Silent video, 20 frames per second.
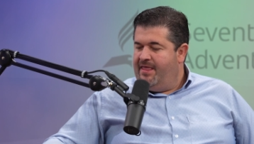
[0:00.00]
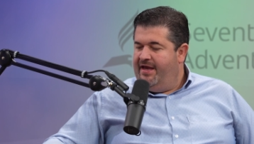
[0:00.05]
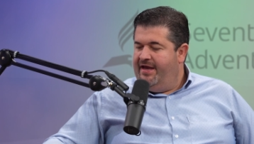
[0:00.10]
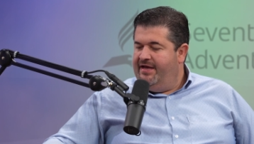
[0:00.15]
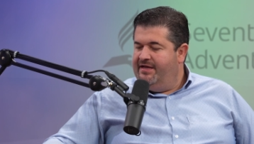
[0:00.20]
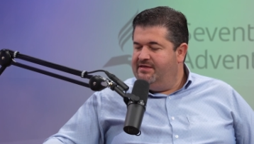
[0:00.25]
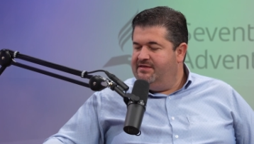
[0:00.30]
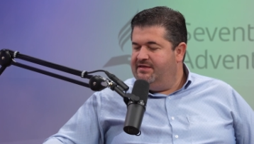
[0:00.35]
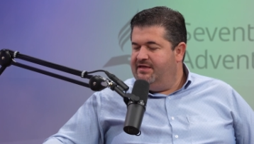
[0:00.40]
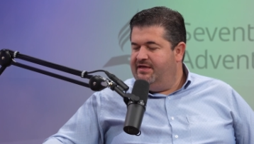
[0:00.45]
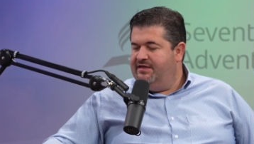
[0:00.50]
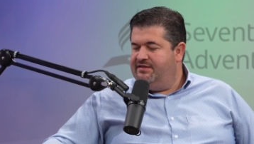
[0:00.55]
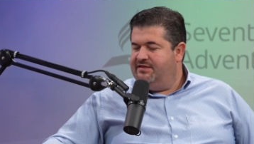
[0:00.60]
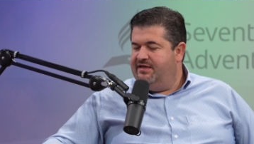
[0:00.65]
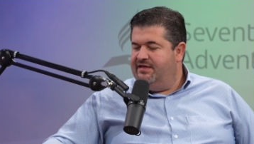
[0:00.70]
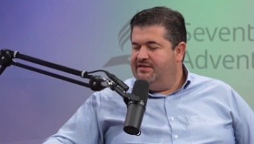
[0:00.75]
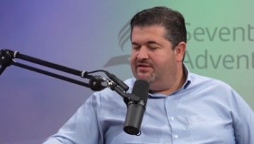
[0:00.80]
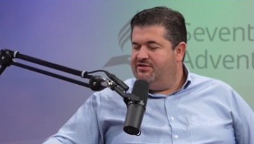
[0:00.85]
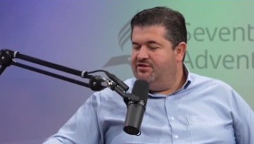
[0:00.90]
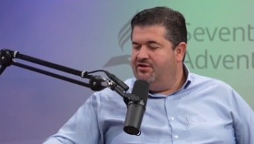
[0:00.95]
And it,
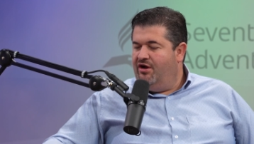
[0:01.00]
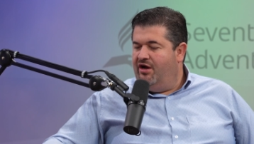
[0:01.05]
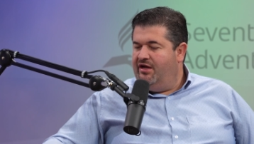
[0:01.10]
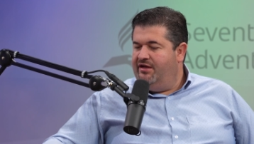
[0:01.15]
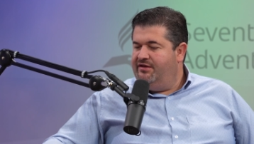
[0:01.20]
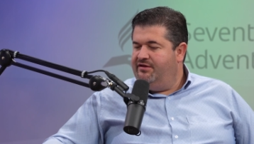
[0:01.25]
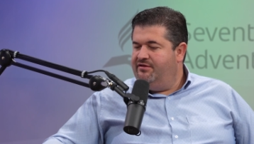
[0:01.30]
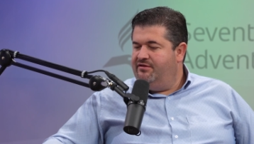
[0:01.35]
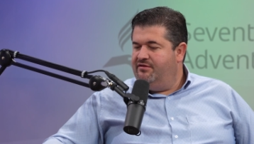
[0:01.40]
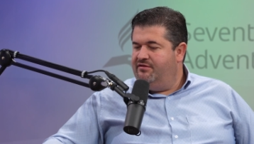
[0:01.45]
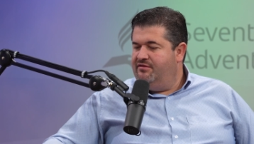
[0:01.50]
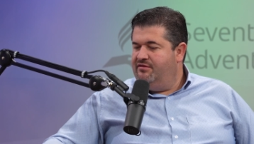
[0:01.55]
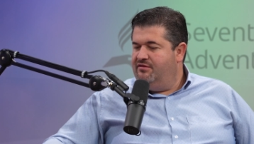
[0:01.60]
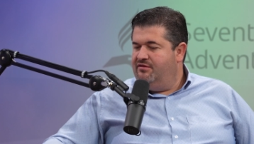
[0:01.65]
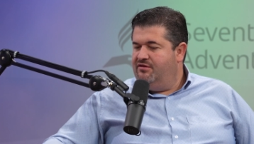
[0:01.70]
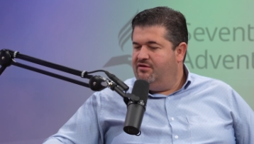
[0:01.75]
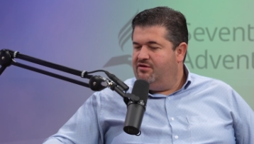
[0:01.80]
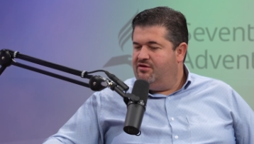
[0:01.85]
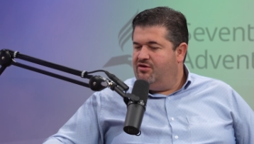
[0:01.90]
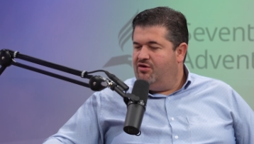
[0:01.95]
it's not
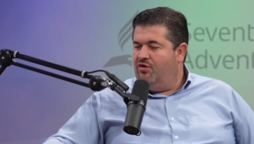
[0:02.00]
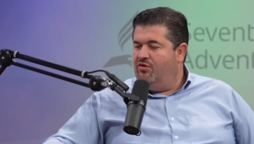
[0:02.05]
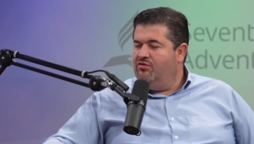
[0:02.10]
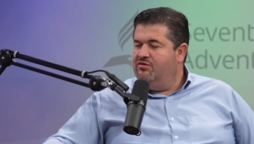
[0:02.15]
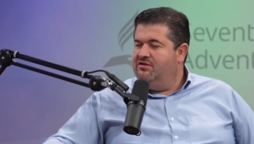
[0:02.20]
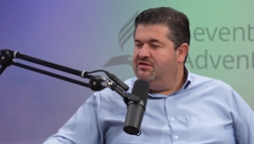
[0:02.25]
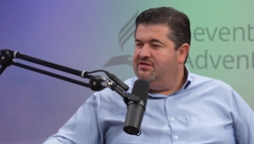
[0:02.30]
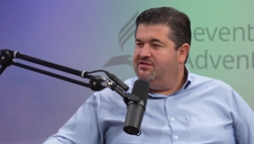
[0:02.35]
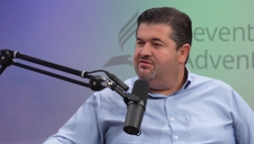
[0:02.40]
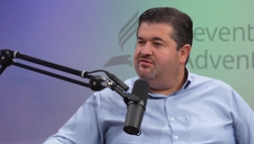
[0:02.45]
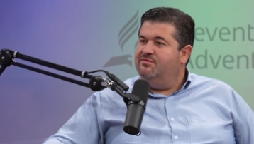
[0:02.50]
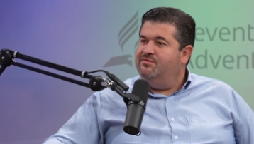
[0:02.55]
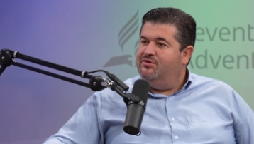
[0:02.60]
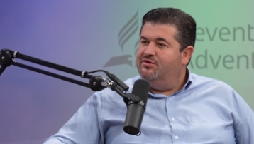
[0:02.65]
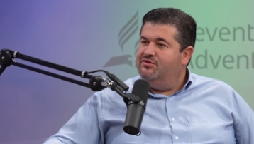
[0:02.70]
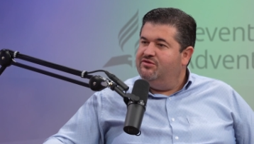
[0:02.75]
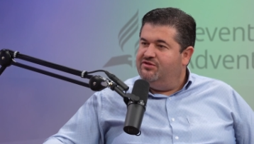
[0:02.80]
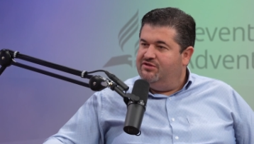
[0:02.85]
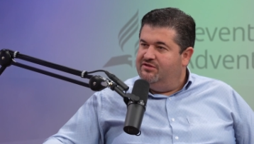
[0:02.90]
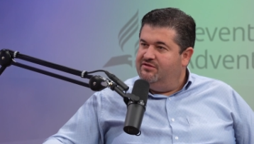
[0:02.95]
cold
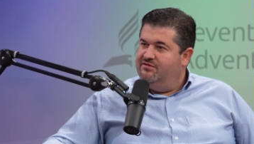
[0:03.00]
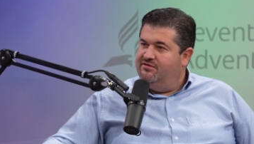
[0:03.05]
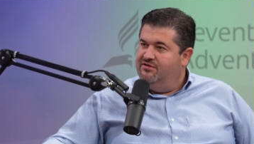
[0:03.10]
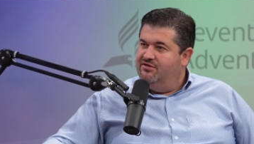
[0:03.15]
distribution.